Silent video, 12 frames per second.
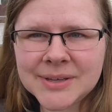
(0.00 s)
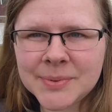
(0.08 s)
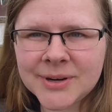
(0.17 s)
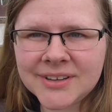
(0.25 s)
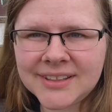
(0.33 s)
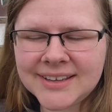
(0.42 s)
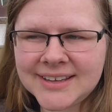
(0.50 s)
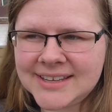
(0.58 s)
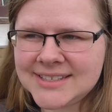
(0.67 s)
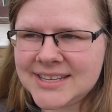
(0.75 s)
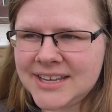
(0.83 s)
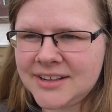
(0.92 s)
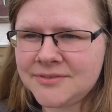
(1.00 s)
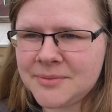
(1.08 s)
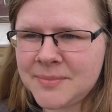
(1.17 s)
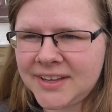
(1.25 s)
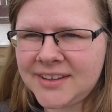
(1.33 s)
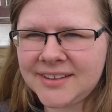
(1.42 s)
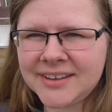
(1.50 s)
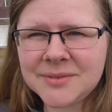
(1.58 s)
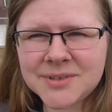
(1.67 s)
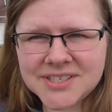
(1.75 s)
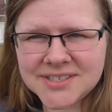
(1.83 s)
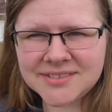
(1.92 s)
perlite, and vermiculite,
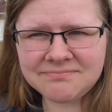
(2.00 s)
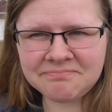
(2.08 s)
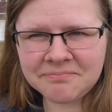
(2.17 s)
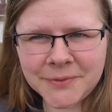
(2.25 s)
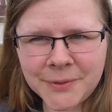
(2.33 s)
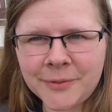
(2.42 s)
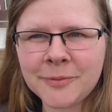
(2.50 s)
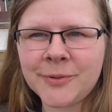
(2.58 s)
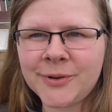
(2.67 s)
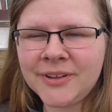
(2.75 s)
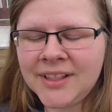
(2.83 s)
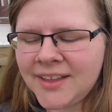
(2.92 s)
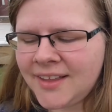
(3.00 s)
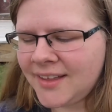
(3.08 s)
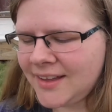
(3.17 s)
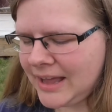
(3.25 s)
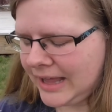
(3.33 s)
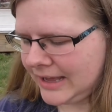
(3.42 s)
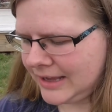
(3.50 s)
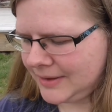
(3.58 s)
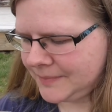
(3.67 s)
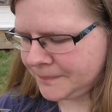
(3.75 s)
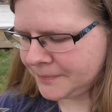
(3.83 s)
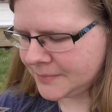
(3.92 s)
which is normal.
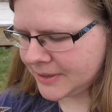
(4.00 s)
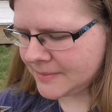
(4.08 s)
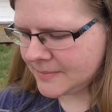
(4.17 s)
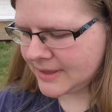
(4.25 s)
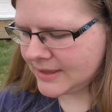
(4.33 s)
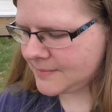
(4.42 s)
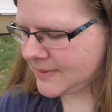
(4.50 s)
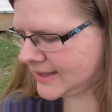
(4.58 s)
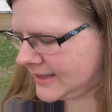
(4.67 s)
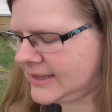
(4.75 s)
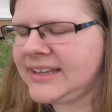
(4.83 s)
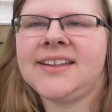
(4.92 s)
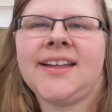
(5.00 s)
But it may be